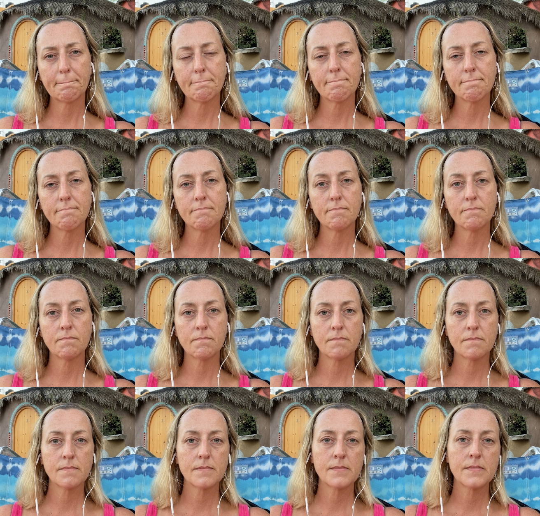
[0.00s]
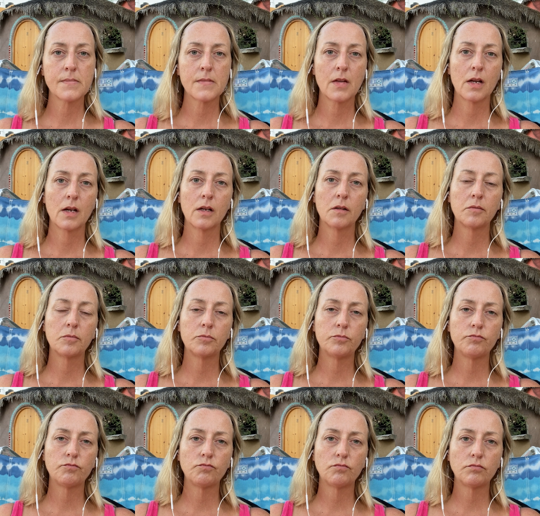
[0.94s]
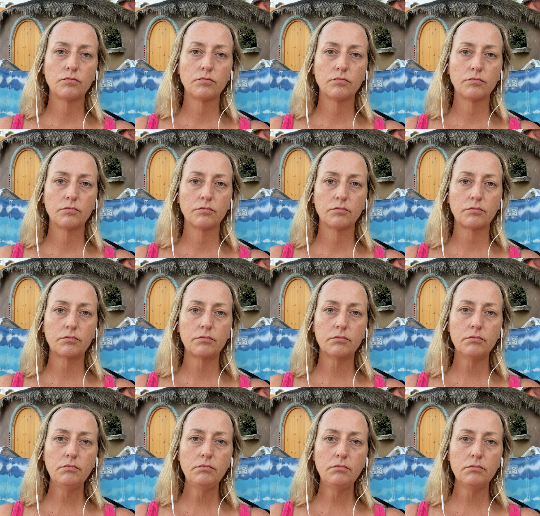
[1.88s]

Nothing is said.